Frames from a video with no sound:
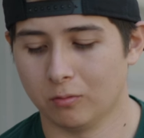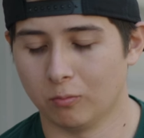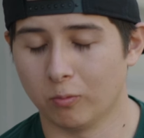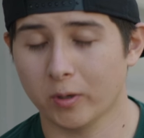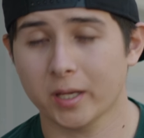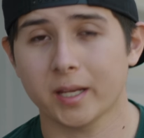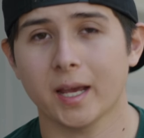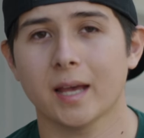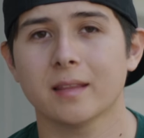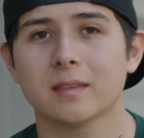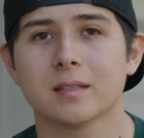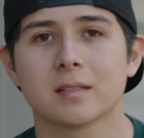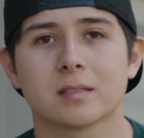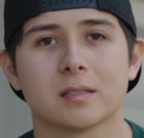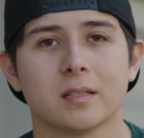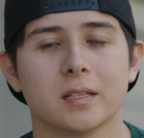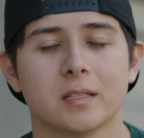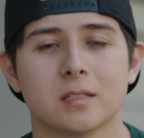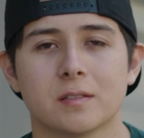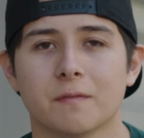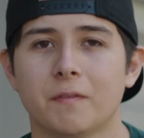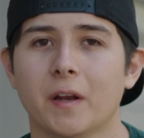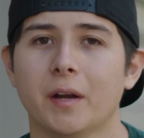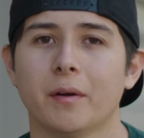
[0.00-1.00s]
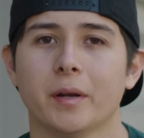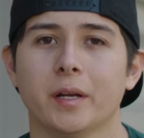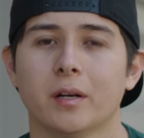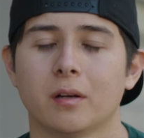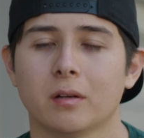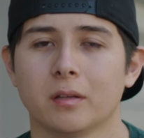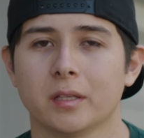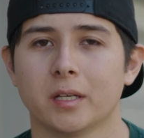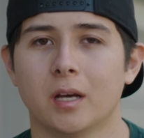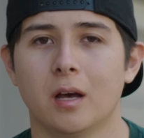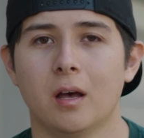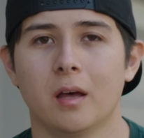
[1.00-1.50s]
We got this lens very
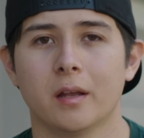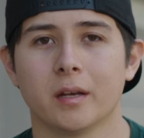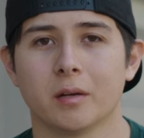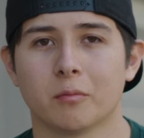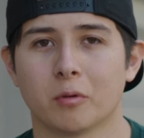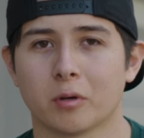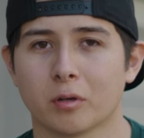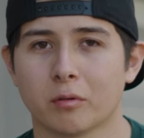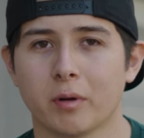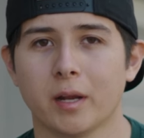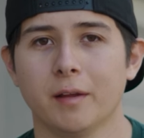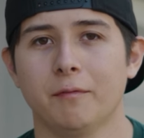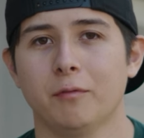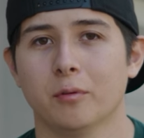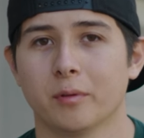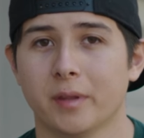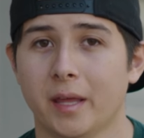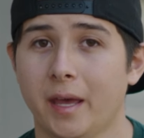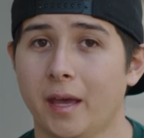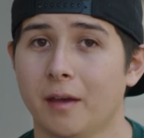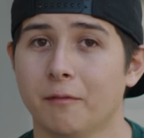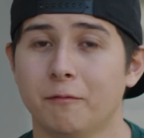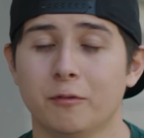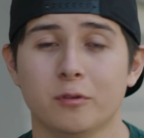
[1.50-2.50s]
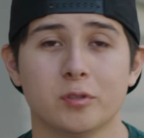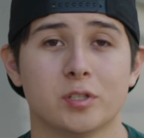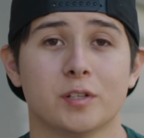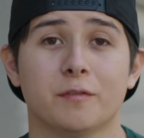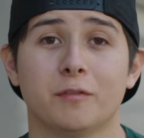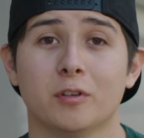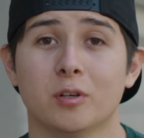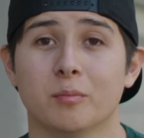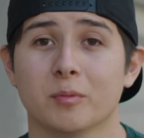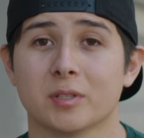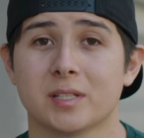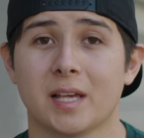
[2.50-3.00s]
early on, and we're grateful that
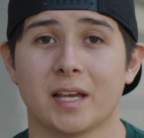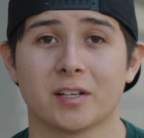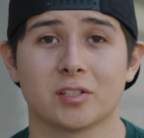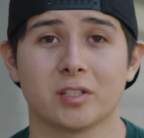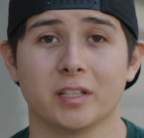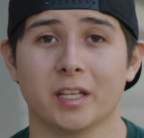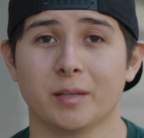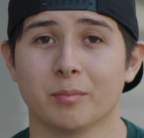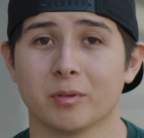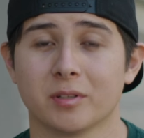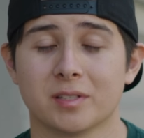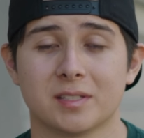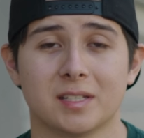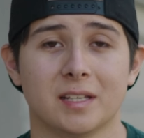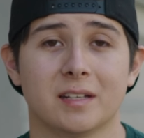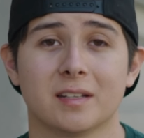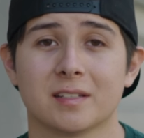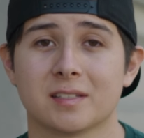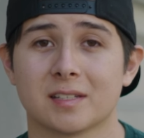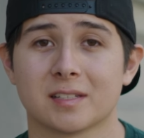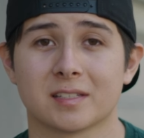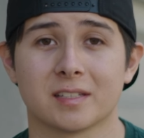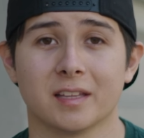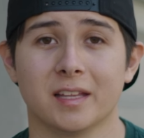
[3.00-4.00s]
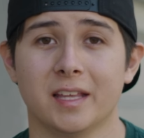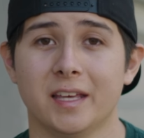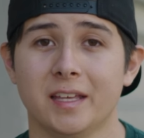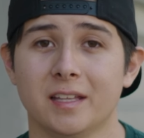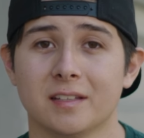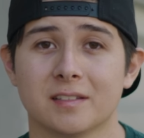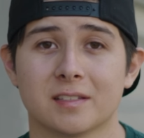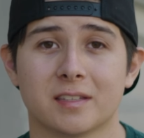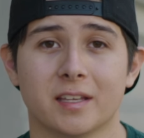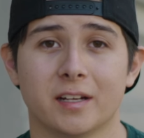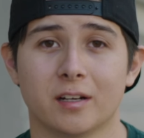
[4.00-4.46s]
Fujifilm was actually able to send us this lens.